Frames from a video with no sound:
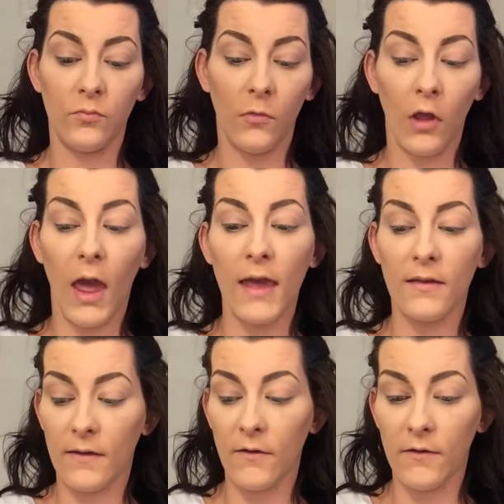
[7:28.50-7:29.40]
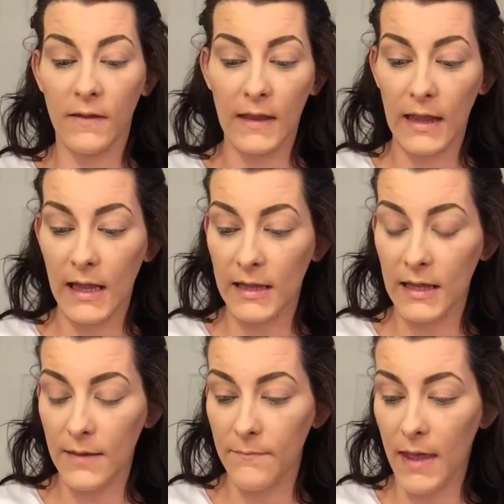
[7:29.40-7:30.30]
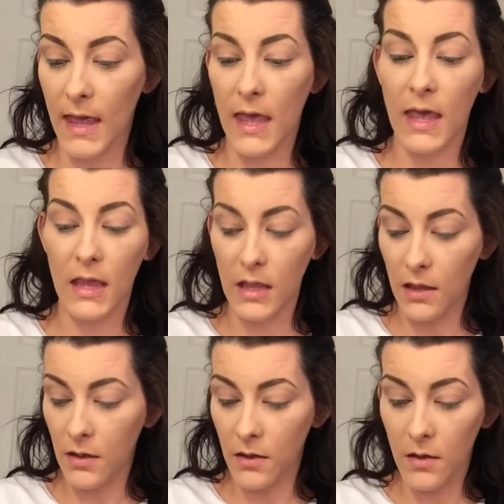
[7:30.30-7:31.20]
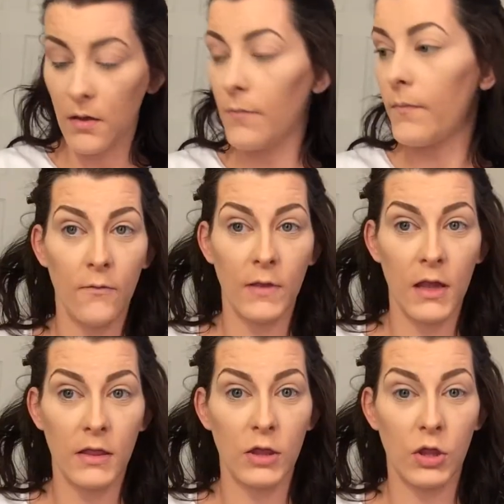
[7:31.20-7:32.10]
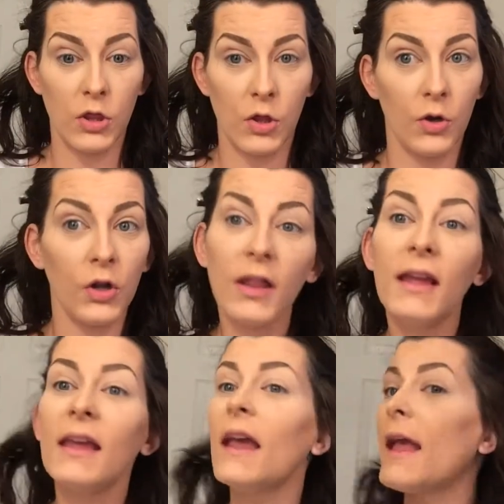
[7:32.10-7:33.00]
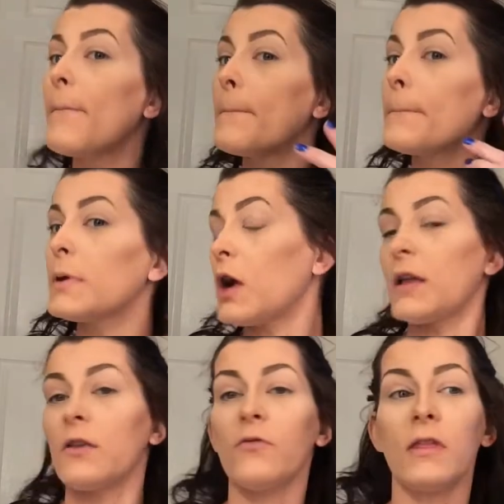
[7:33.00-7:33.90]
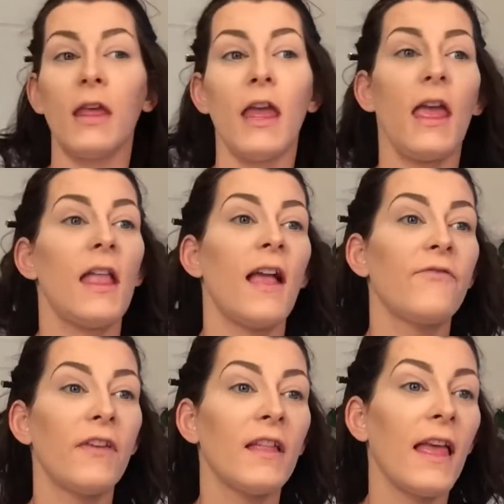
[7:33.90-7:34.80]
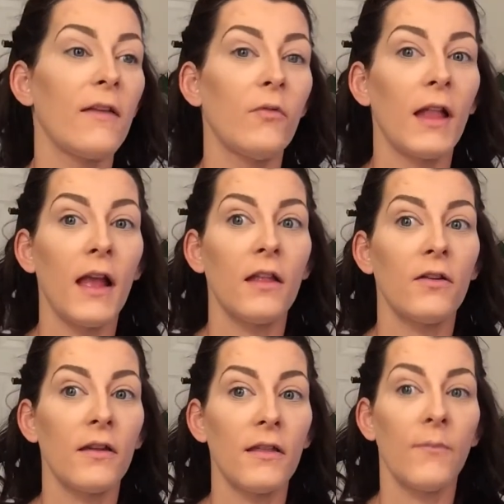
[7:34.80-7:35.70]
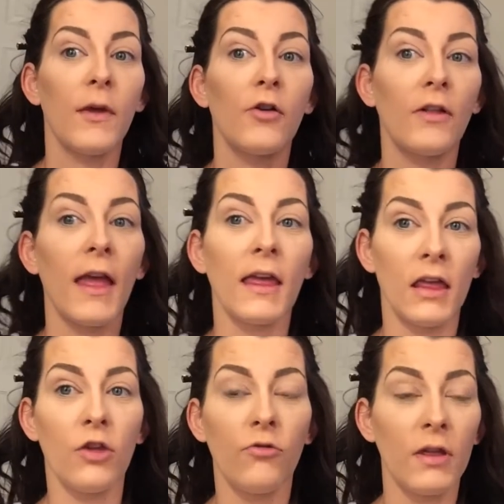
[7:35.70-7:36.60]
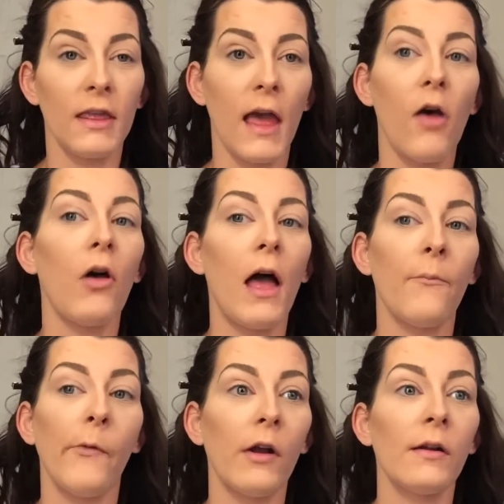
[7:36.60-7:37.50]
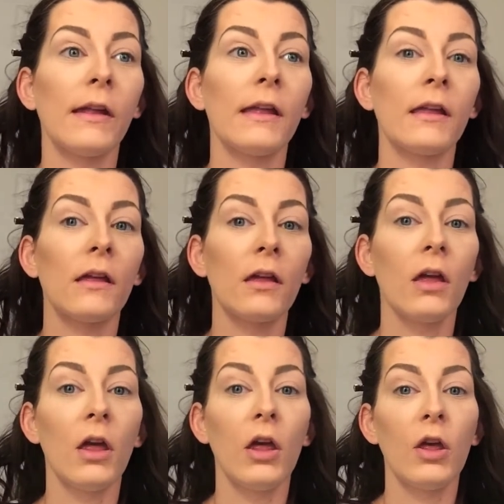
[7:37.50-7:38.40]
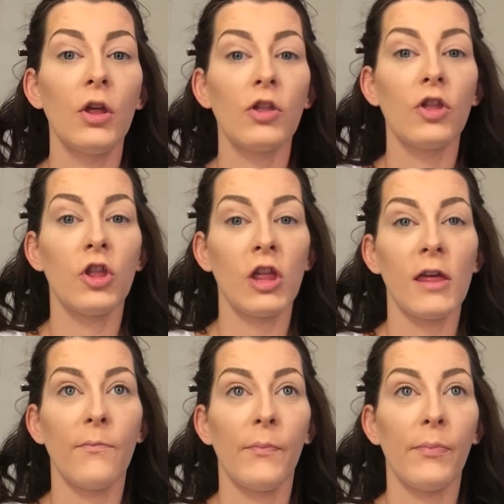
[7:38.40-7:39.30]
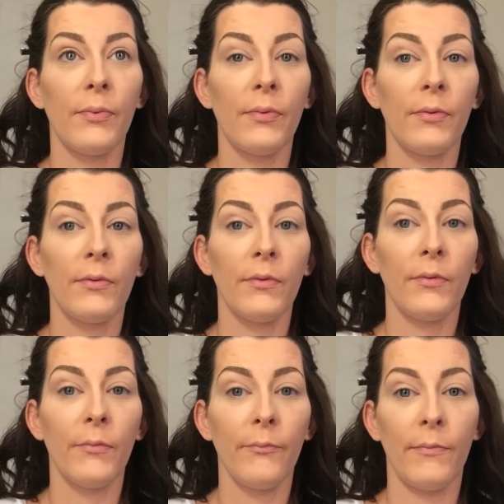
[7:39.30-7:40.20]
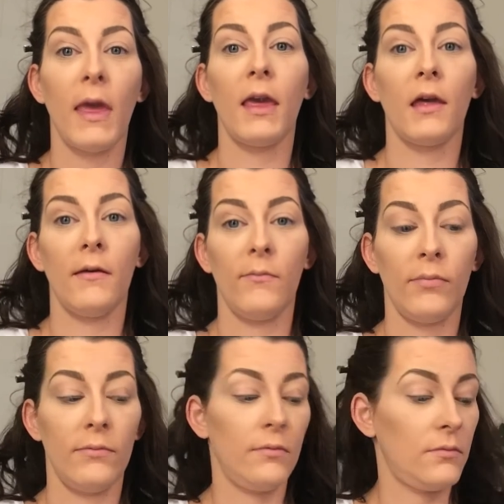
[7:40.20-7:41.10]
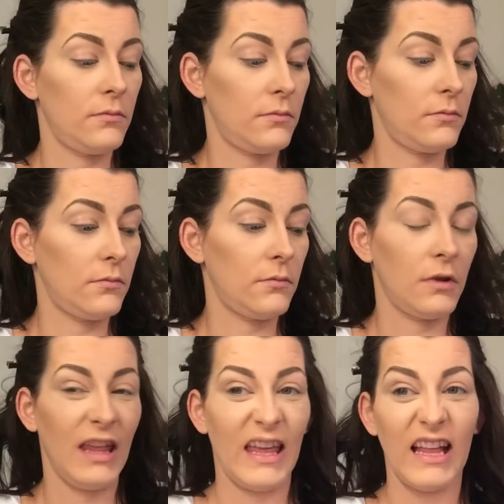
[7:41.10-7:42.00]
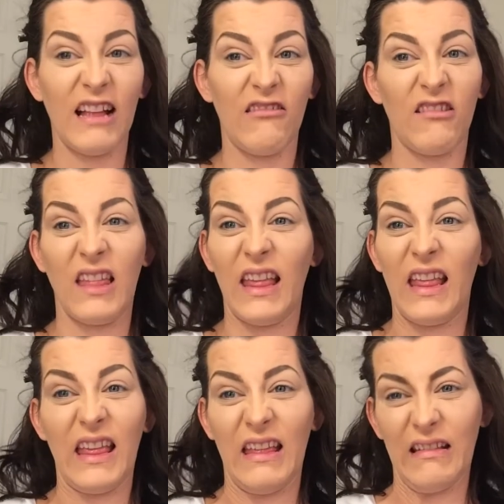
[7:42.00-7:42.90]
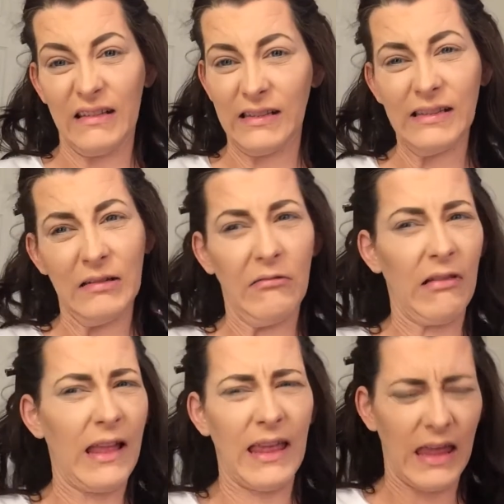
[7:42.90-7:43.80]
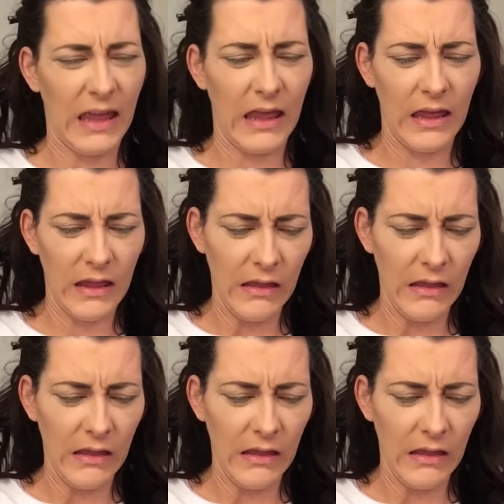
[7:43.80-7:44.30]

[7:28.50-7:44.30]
Okay, so it's not that bad. So I'm not thoroughly impressed with it, and I feel like when I look in the mirror, like you can tell I'm wearing cheap makeup. And I don't like it. I don't like it.